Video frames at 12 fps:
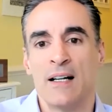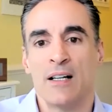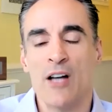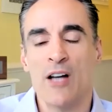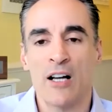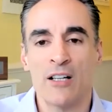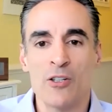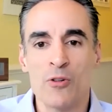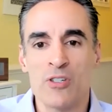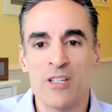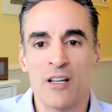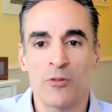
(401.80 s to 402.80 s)
not
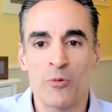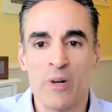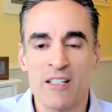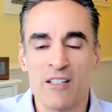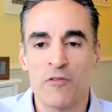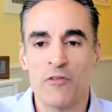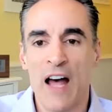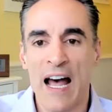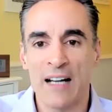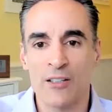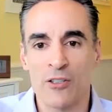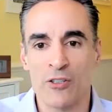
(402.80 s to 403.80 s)
using risk
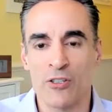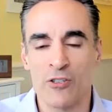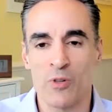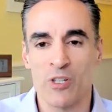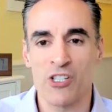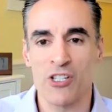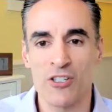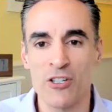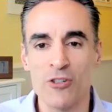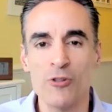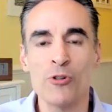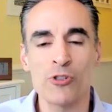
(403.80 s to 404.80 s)
factors, which is the
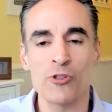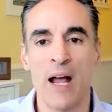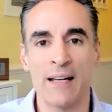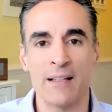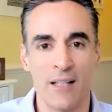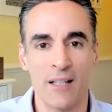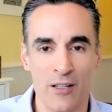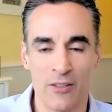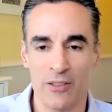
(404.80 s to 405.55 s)
new trend here.